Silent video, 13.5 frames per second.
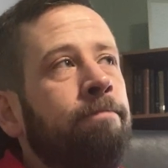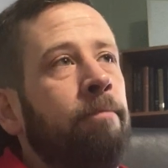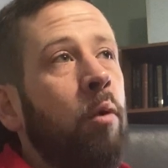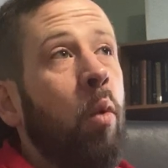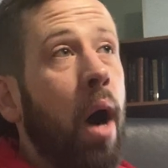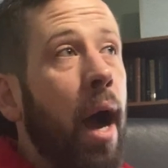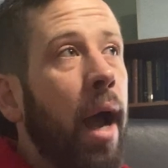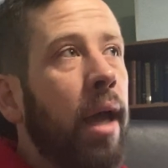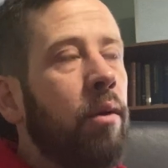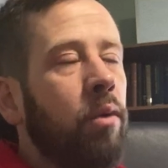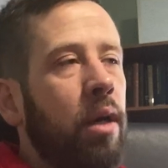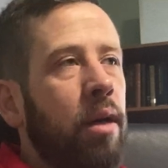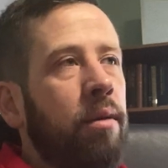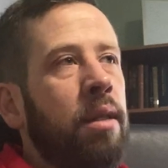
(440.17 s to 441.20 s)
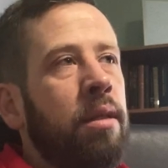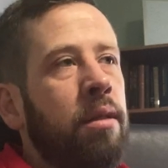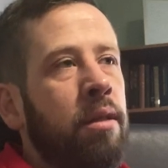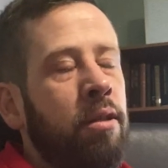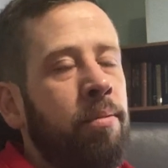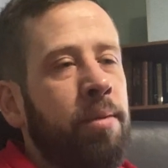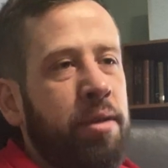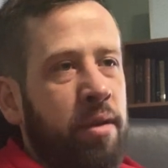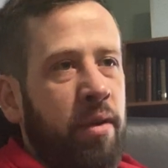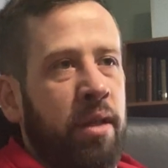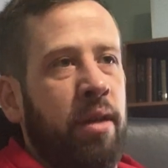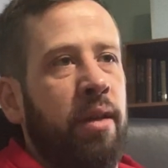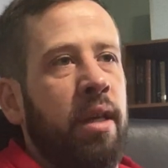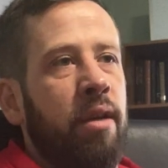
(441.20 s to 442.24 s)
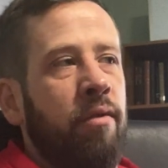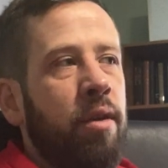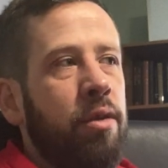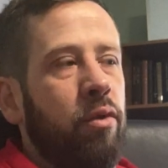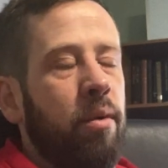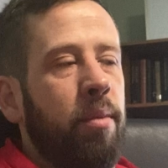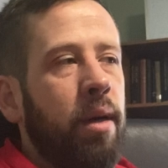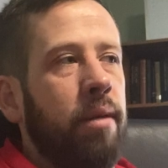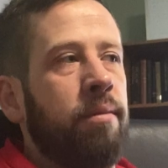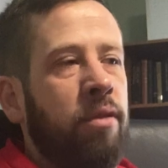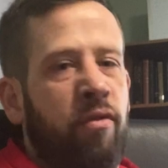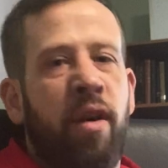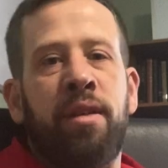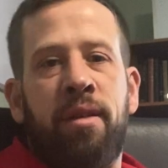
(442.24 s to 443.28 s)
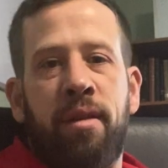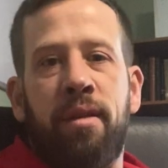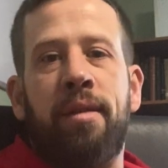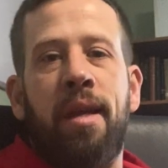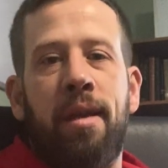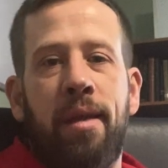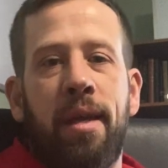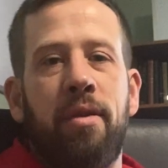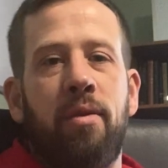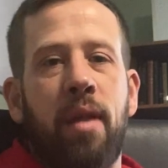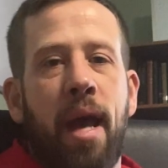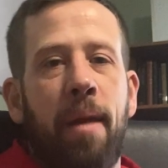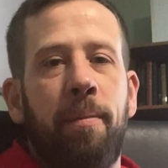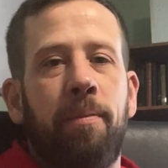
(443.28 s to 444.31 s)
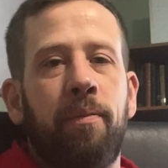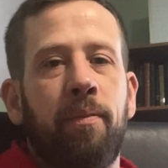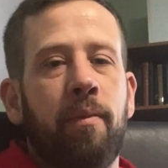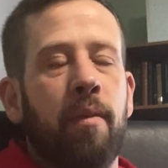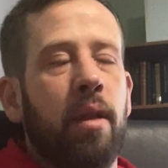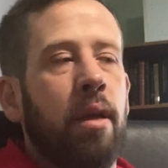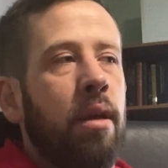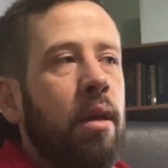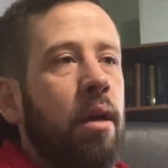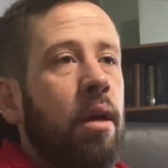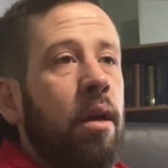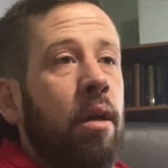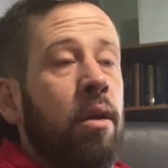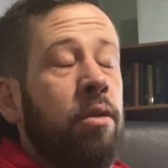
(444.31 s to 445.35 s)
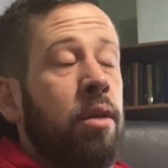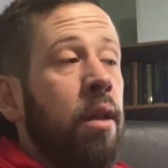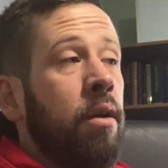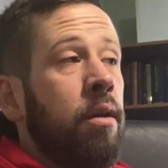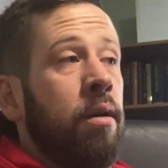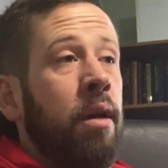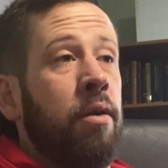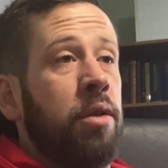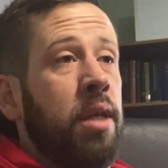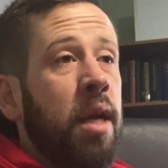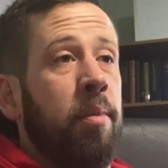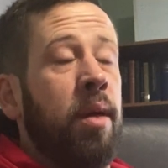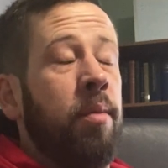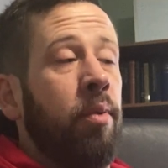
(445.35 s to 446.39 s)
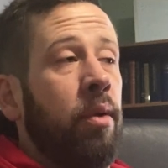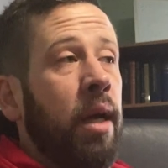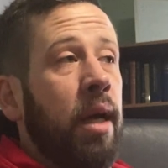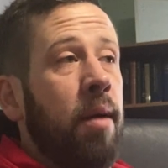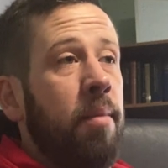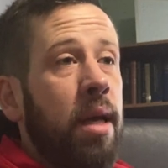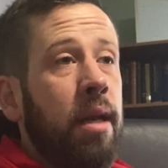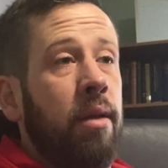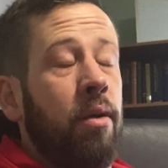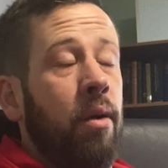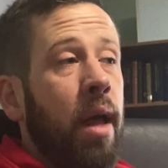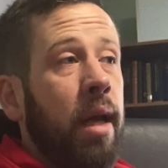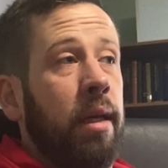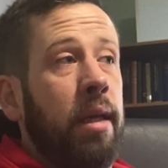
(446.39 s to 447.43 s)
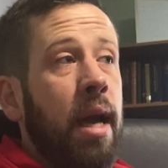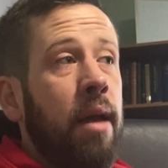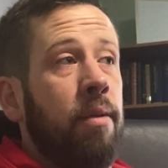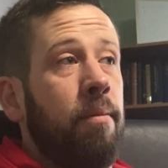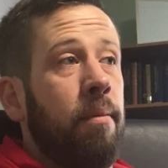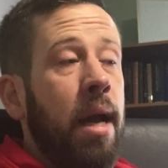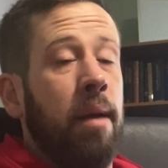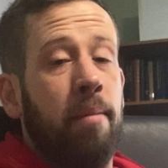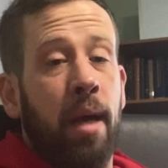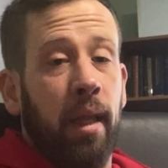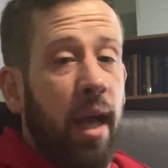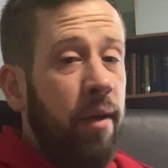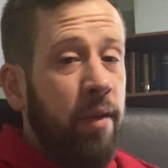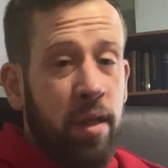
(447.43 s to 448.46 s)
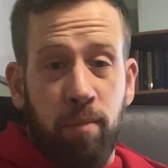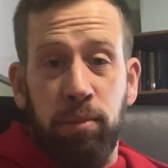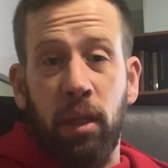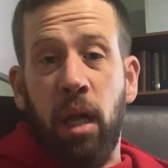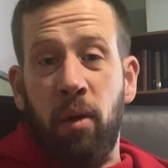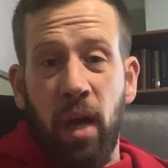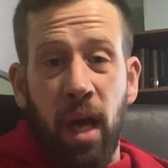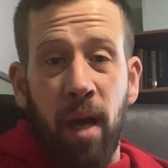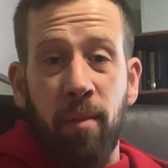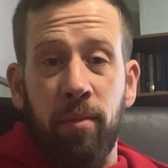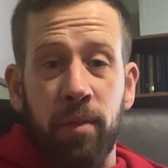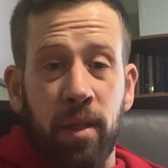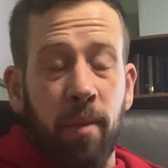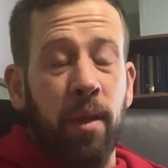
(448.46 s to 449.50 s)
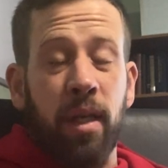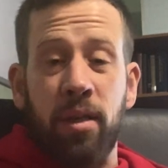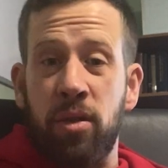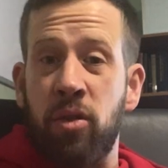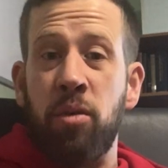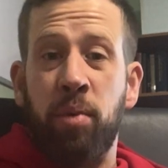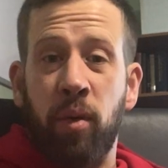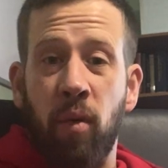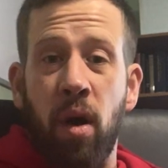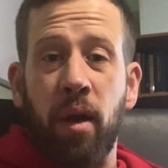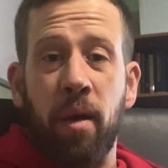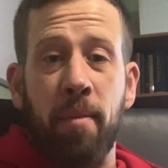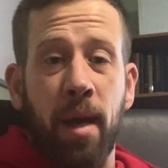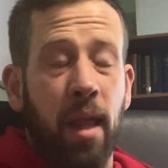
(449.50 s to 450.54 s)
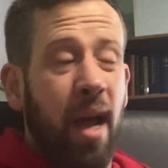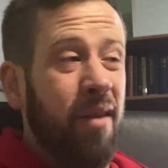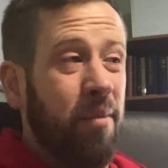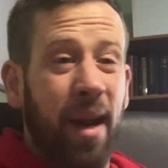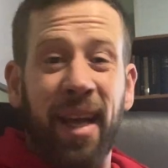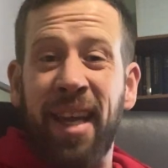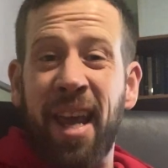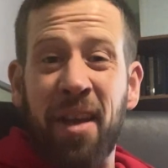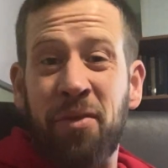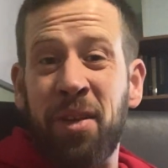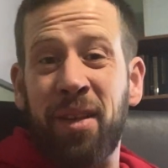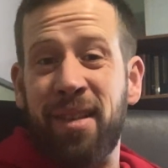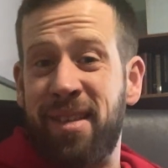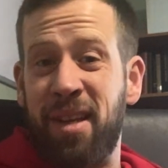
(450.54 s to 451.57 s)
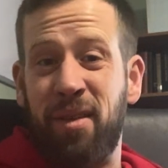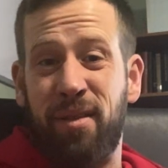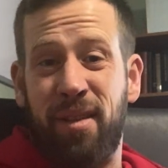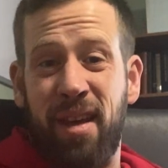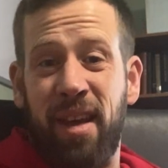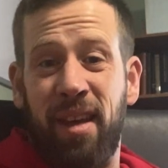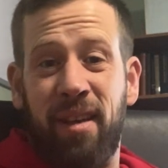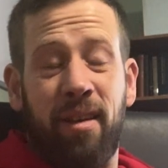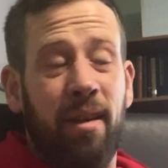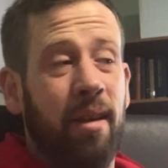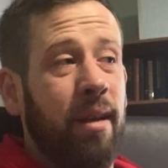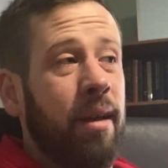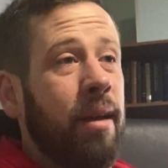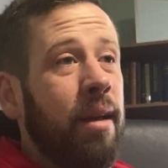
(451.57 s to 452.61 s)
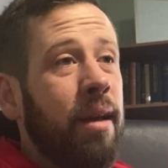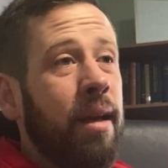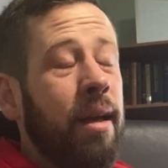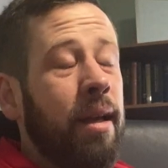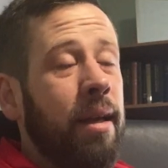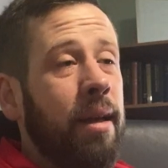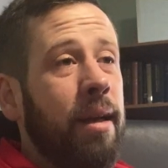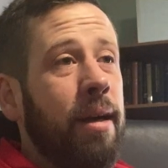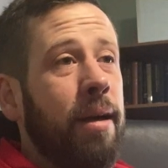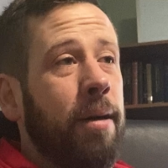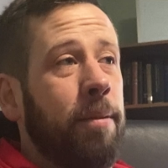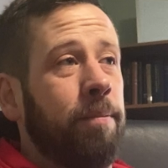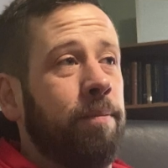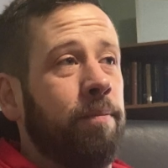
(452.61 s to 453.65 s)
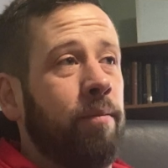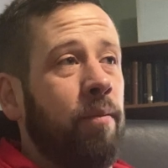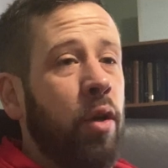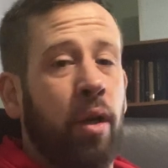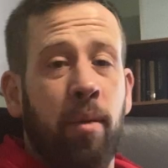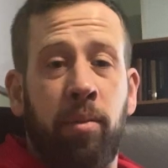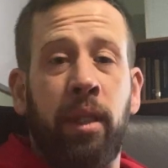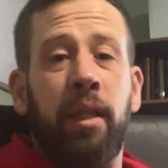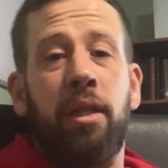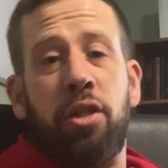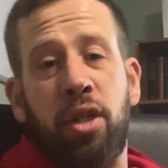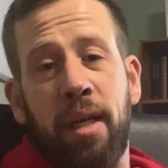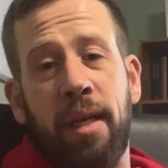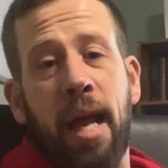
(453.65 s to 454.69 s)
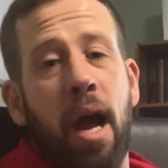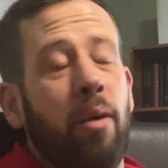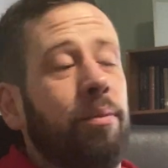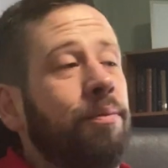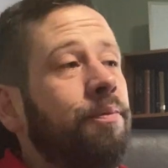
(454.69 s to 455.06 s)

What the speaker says: Why? Well, it's specific to the individual, but suffice it to say they do that. So another set of people that come in and they're like, yeah, my life is blown up. Something is super wrong in my life, but I can't feel a single thing. And they're completely shut down.